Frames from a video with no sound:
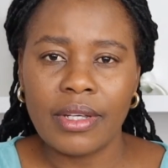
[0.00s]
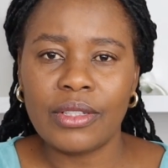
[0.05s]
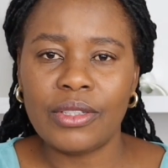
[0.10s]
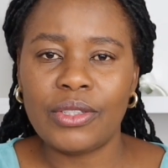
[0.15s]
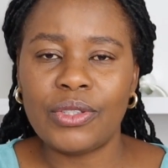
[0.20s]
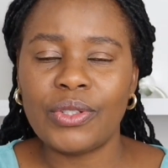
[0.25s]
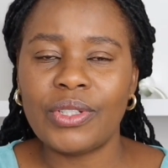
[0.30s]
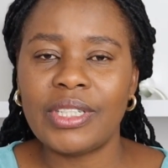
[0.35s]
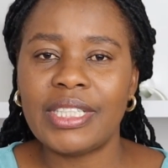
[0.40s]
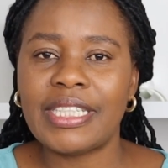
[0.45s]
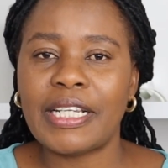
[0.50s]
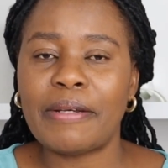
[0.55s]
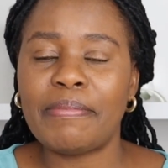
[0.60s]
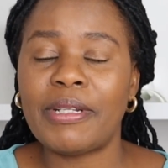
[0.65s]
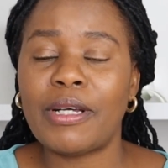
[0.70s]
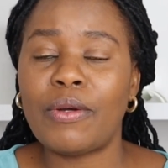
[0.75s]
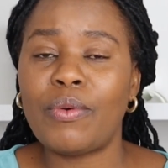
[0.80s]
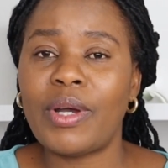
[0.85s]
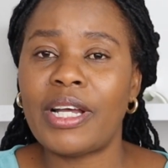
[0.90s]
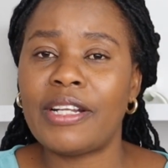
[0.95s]
John
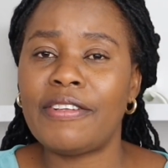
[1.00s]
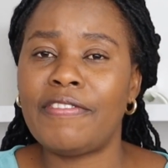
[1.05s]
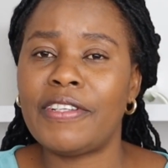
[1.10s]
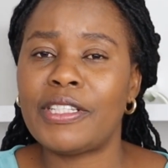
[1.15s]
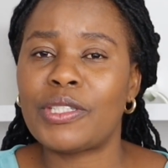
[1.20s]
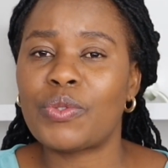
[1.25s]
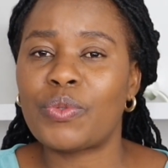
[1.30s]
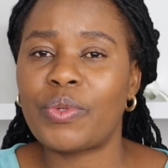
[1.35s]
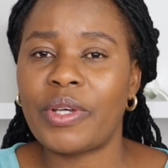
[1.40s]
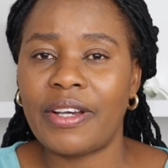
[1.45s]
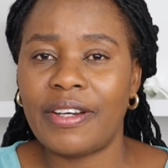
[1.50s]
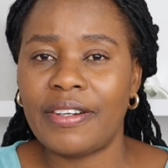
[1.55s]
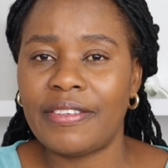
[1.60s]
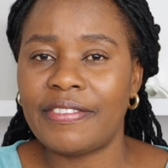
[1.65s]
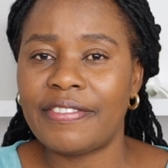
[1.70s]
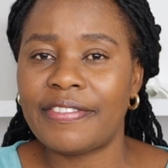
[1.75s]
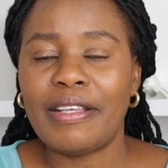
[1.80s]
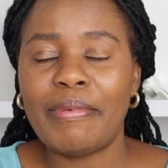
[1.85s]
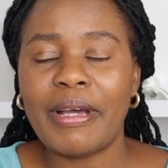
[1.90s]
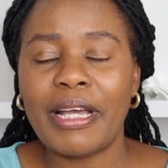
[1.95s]
chapter 1 verse
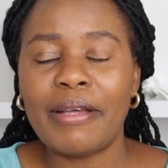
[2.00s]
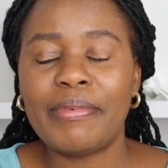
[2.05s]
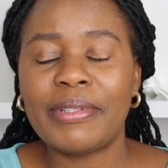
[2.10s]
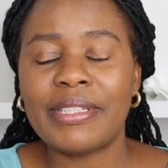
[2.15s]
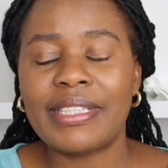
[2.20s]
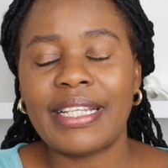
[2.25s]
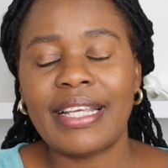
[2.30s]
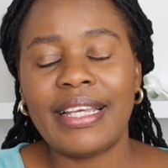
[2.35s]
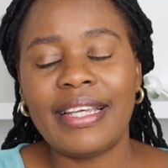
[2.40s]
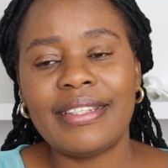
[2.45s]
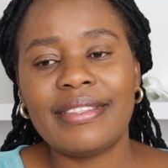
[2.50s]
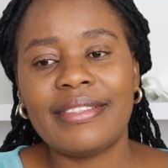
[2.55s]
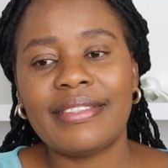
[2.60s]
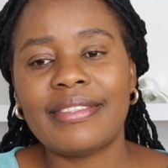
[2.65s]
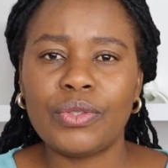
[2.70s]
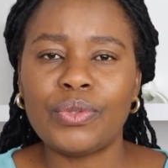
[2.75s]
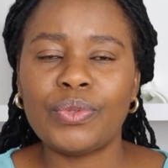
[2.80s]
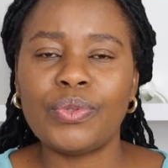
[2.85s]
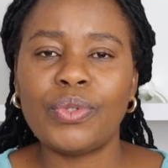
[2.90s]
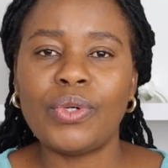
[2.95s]
12, the Bible
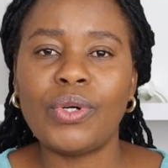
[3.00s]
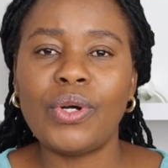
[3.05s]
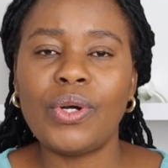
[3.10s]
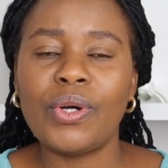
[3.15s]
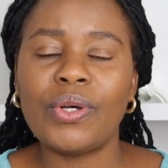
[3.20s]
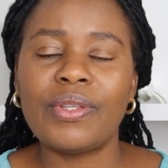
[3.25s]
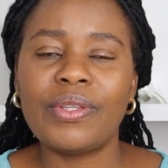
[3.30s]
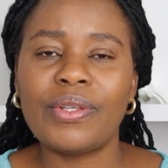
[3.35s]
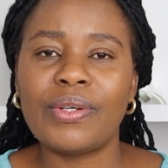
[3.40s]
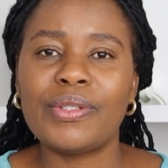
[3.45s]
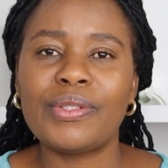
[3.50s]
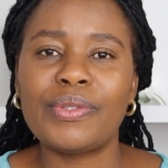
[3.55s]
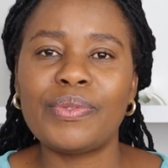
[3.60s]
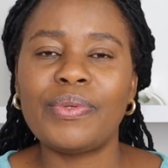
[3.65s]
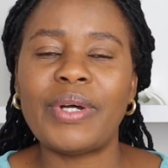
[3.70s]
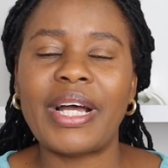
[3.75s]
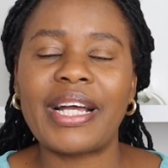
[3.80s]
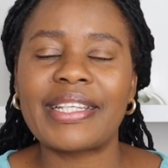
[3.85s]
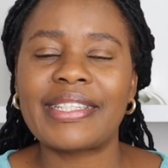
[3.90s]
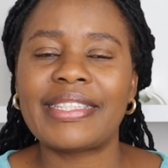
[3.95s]
says, to all those
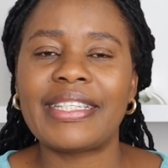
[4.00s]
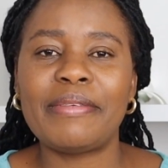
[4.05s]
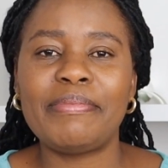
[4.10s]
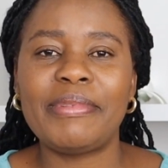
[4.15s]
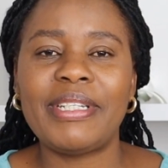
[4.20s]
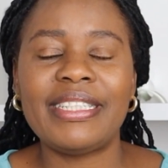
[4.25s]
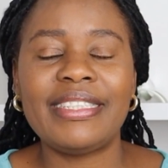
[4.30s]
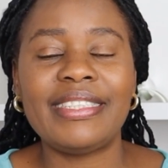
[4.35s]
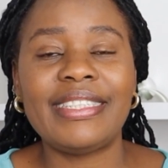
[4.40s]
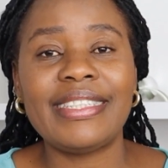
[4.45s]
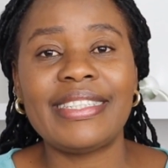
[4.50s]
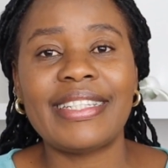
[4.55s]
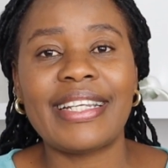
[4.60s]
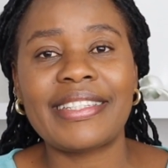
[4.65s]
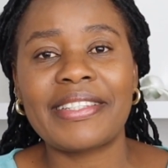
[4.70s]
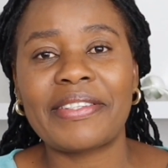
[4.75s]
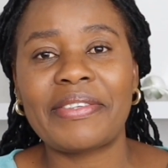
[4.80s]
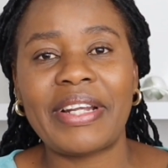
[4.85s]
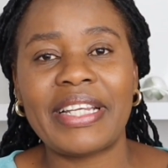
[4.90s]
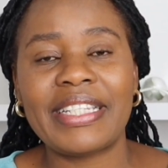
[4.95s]
who accepted
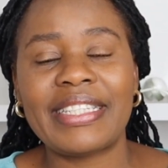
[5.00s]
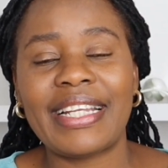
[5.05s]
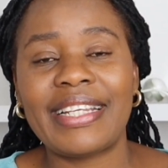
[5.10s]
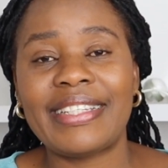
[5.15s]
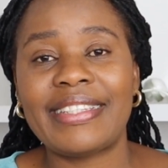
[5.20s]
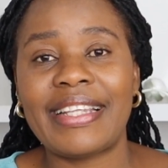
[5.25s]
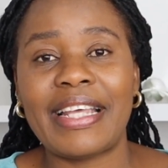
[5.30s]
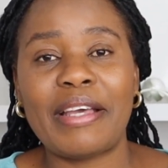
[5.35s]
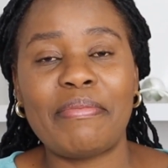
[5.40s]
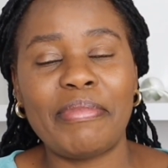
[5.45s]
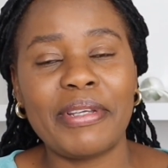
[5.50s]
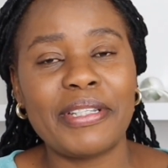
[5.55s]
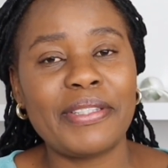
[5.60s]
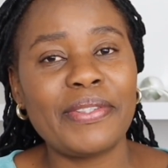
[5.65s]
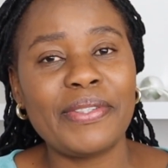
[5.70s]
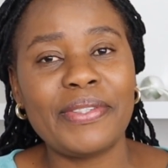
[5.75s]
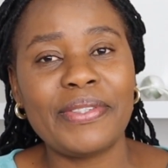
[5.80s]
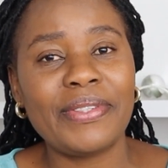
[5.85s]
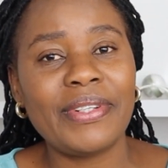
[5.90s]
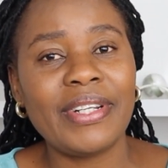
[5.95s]
Jesus Christ as their
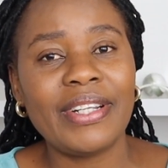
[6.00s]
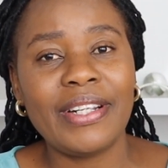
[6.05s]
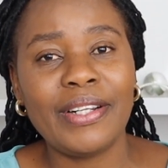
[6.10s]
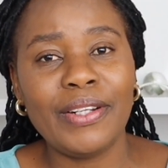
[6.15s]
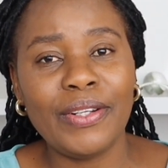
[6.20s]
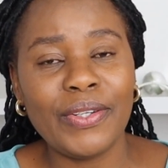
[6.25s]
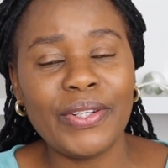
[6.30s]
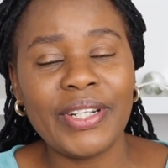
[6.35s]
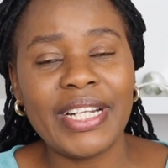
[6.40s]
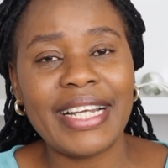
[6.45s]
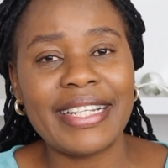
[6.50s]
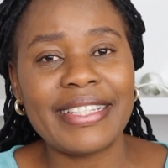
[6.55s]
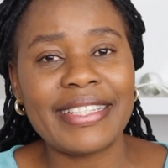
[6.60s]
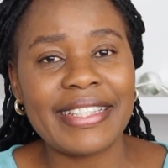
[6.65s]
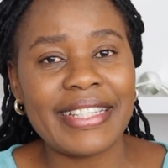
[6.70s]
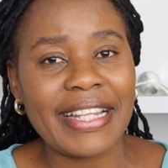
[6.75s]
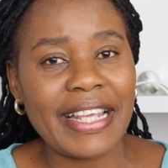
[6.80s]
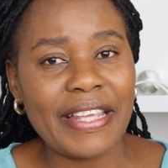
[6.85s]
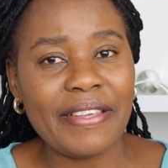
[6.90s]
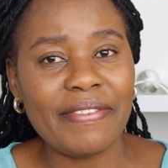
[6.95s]
personal Lord and
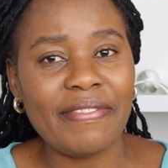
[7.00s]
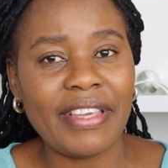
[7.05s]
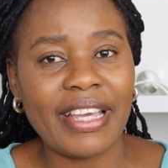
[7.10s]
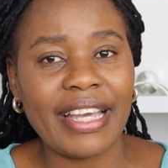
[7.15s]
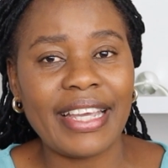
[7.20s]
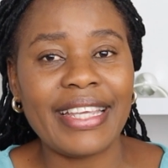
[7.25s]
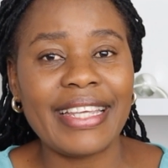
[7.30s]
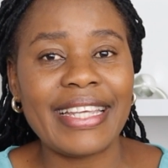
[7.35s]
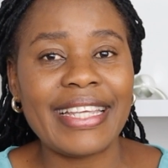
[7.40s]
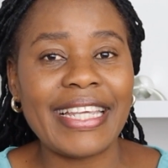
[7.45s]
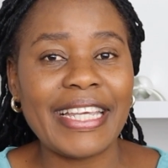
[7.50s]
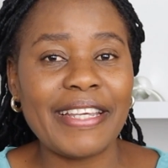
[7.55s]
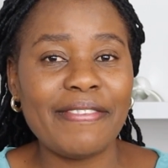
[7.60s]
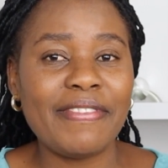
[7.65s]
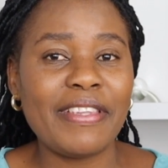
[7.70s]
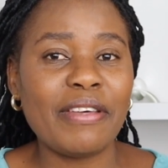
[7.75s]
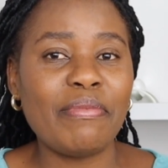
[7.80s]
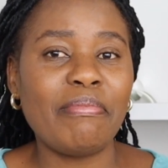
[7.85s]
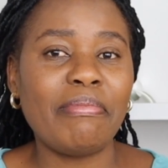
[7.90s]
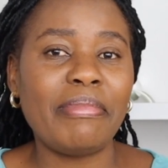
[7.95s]
Savior, he
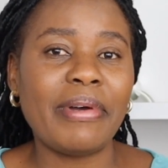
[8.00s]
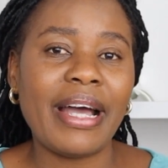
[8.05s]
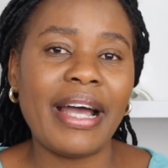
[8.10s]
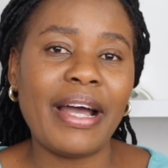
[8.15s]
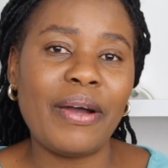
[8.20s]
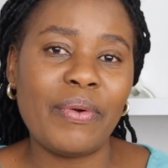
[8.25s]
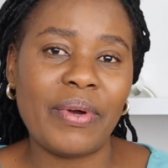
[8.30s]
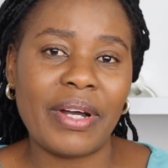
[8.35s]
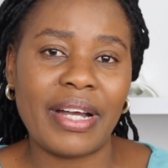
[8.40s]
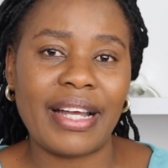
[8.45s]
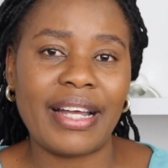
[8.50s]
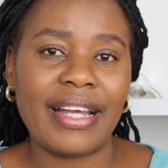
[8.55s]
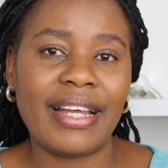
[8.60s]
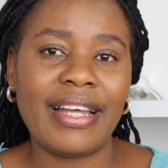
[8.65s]
gave them power